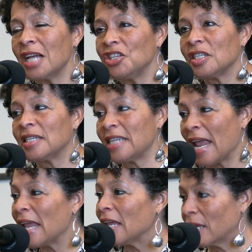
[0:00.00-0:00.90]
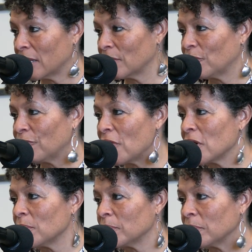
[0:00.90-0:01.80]
just take
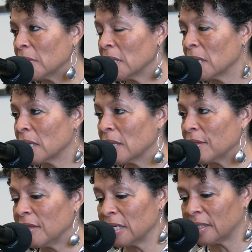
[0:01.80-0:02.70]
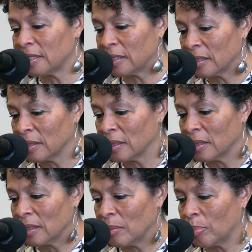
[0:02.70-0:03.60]
from this
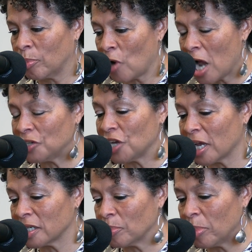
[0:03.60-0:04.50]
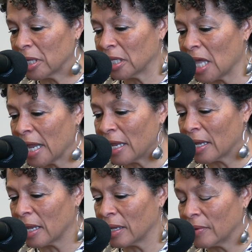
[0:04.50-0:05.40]
project, but
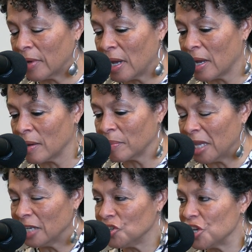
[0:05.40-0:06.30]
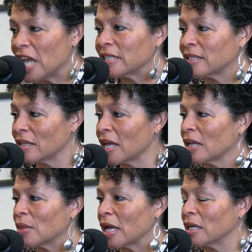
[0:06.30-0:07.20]
like ingest,
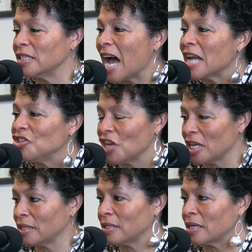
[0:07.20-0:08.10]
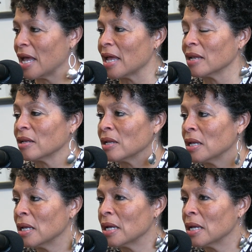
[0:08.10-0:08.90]
like digest, and